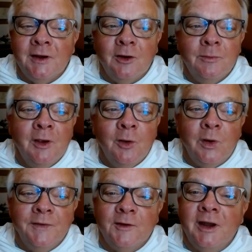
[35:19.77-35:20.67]
I don't
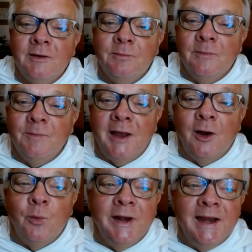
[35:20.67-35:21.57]
want
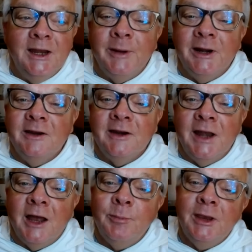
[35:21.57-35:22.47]
anybody to
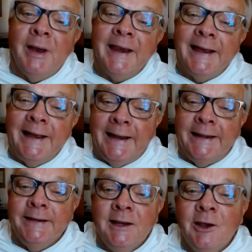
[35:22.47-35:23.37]
not be my
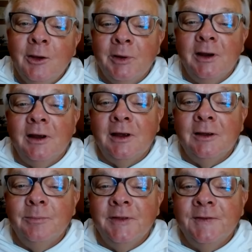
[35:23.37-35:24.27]
kind,
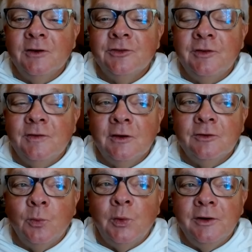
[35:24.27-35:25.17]
but
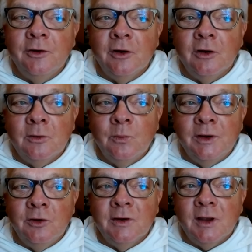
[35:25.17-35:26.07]
there's a wonder
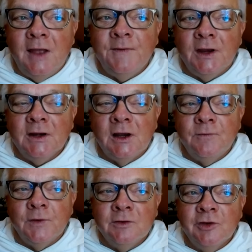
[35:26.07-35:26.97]
when you're at that
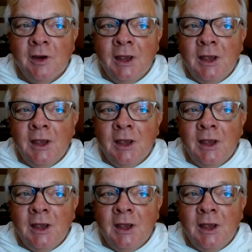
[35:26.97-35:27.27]
conference.